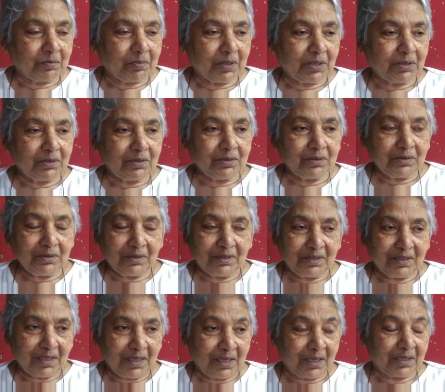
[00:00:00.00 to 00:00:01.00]
Paulo,
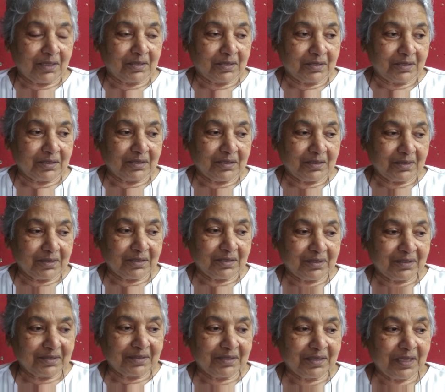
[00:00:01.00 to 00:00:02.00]
and
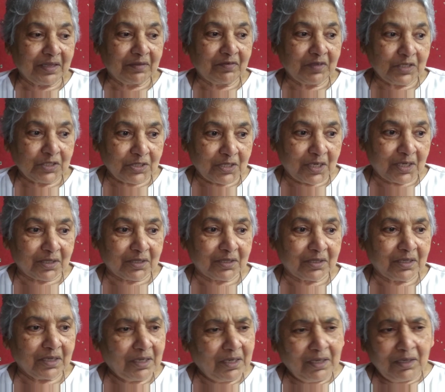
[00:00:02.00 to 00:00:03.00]
then he
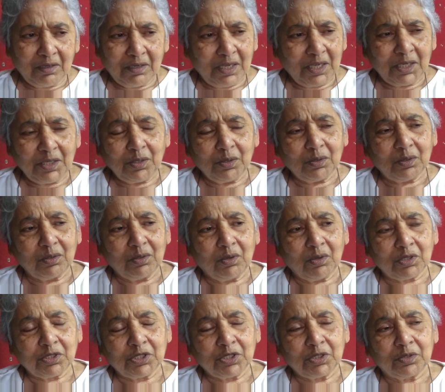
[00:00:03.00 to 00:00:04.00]
started. And he
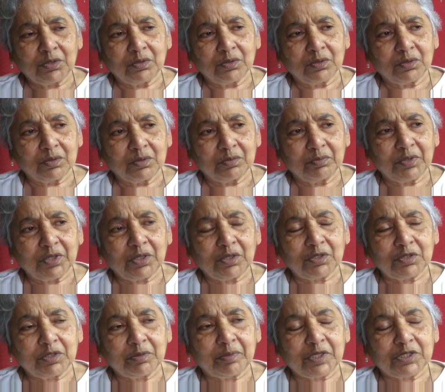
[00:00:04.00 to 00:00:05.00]
got into,
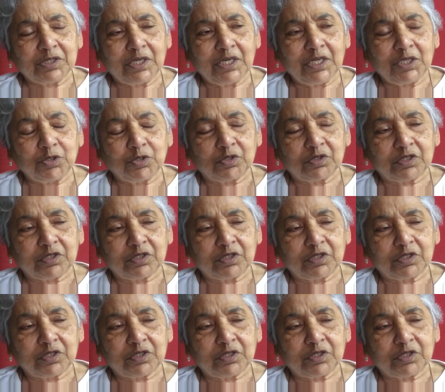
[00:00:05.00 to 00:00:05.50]
because the Brazilian